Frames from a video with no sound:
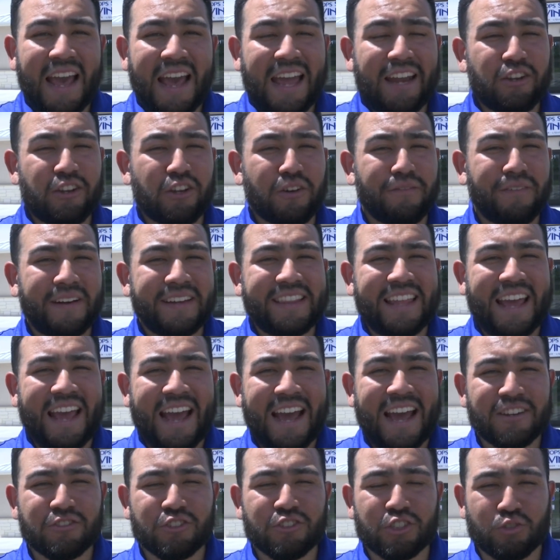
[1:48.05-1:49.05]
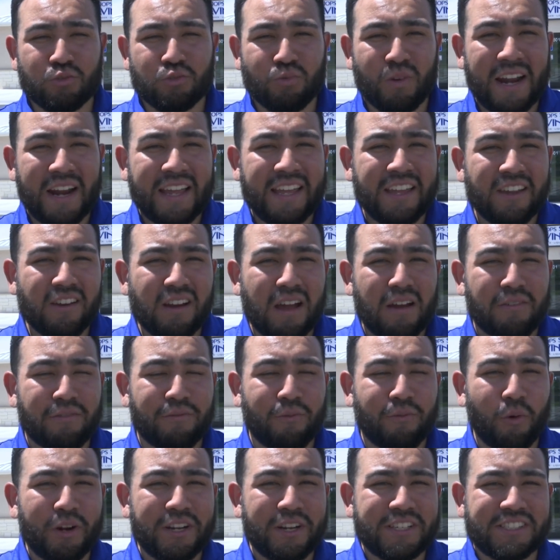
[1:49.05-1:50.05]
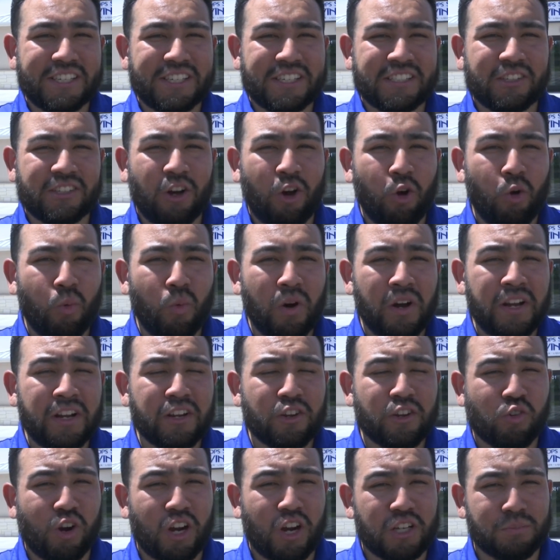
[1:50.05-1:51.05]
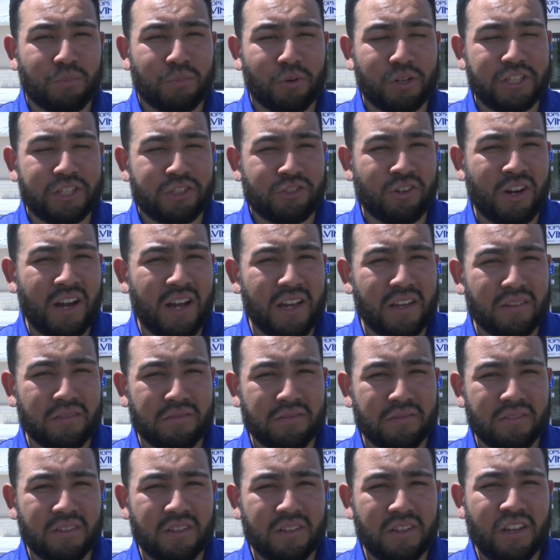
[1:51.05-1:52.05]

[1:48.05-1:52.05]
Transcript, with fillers: And you can find the address right here at 4601 Crosspoint Drive.